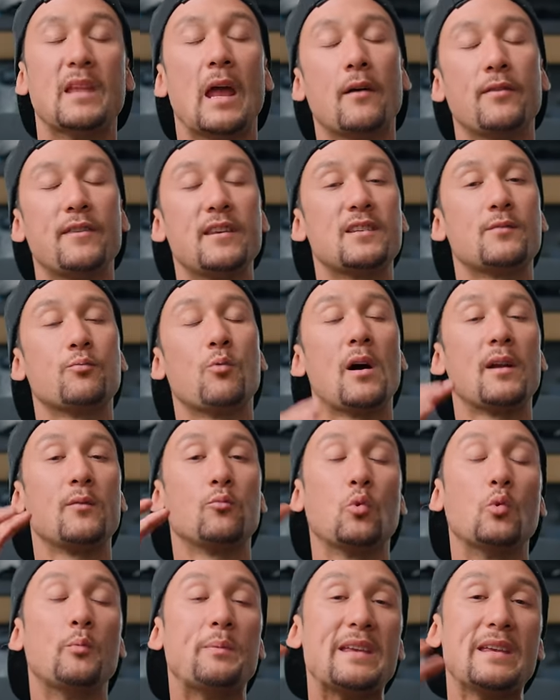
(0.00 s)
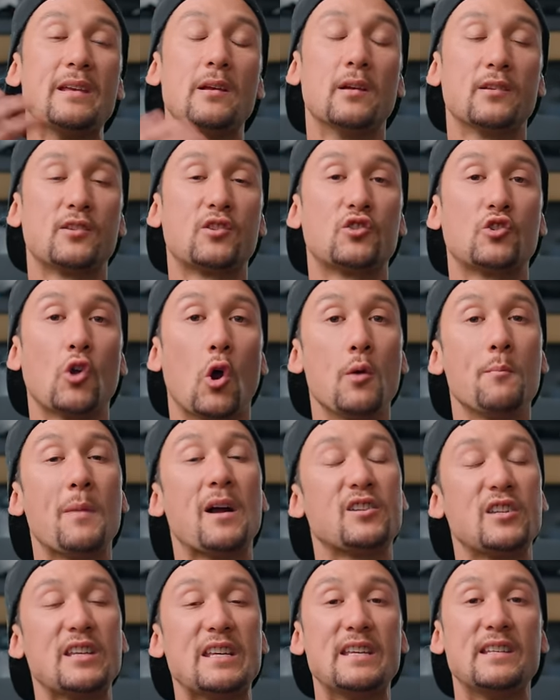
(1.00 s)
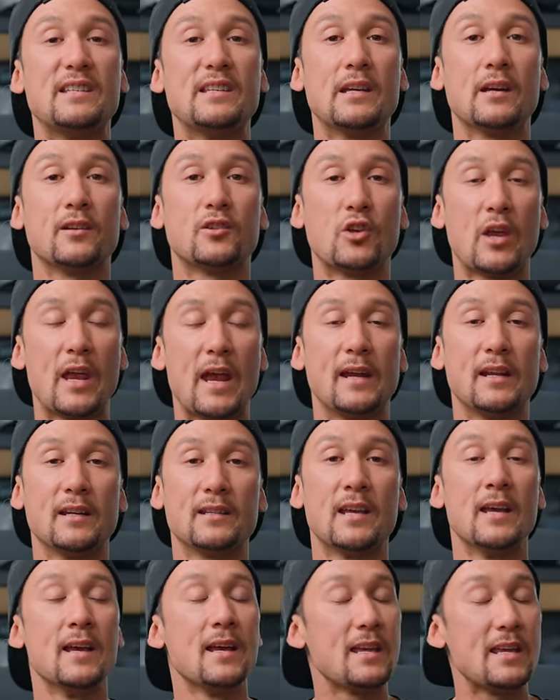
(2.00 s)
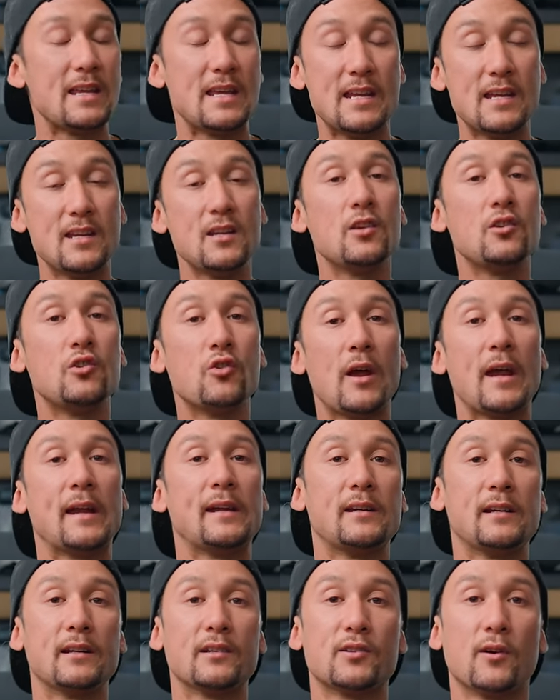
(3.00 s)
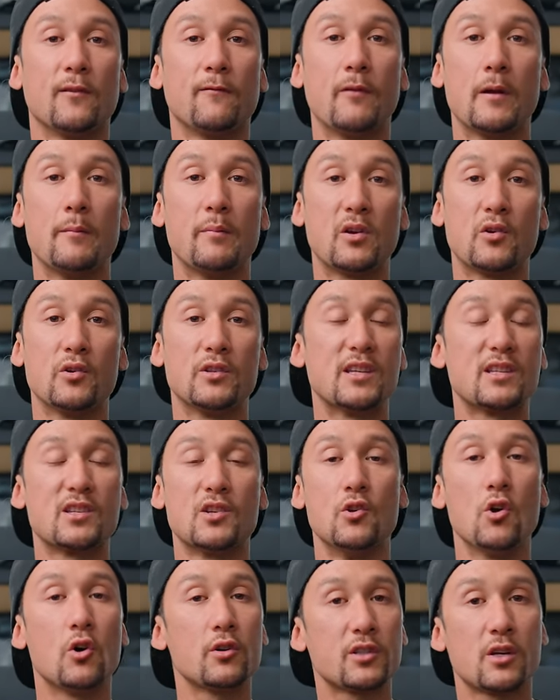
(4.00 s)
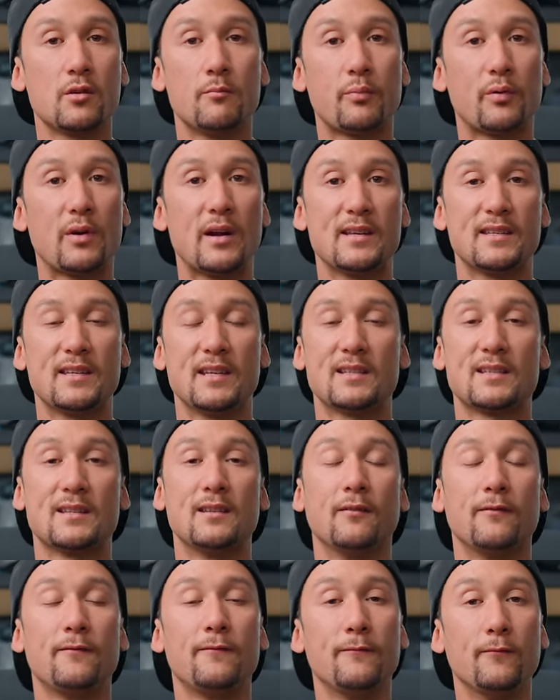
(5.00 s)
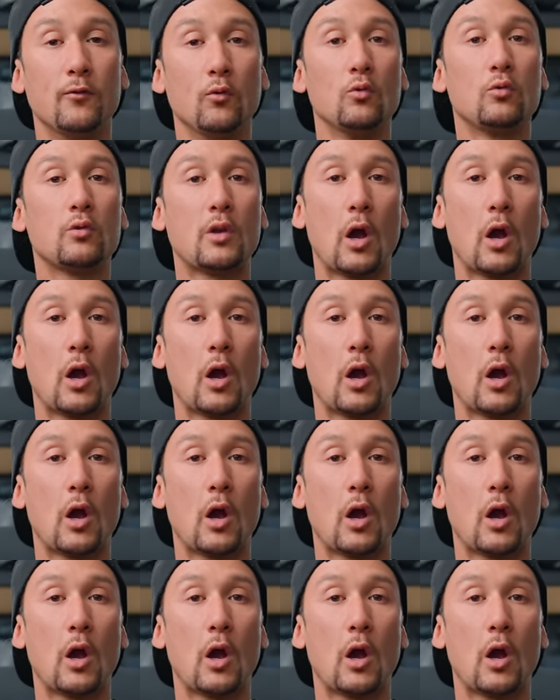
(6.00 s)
Now this one will be so much easier to edit in your editing software because it's not compressed, it's the full